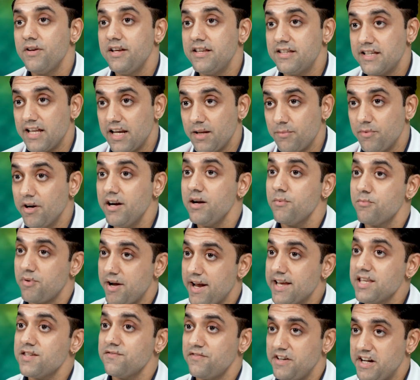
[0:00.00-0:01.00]
we celebrate
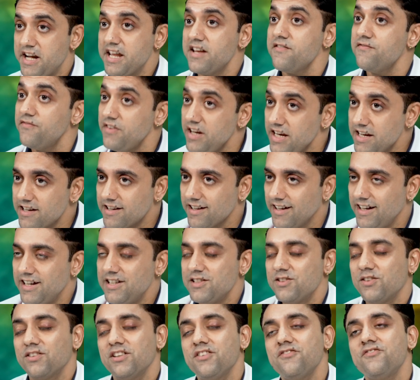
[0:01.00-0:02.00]
breastfeeding week.
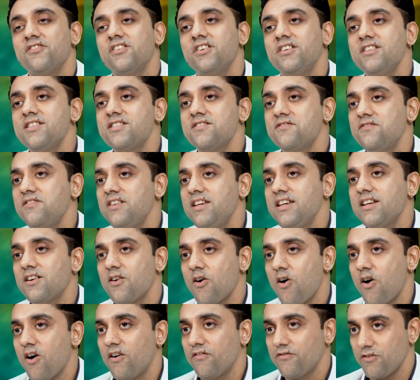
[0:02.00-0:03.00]
So the first week
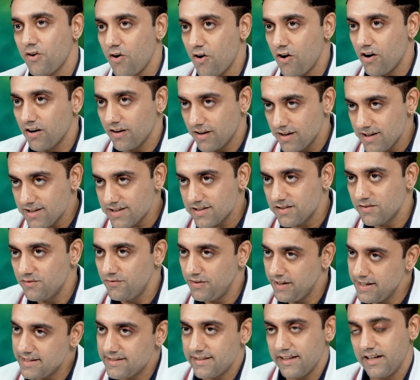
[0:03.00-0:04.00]
of August,
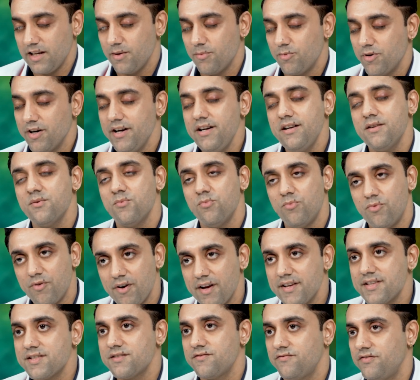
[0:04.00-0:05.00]
we celebrate
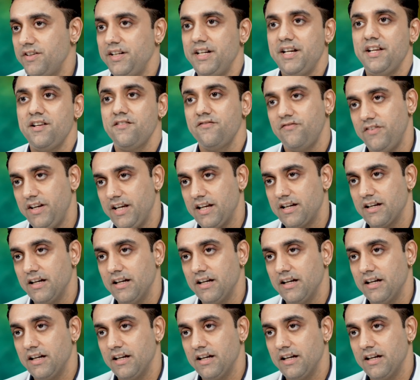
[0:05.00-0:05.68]
breastfeeding week.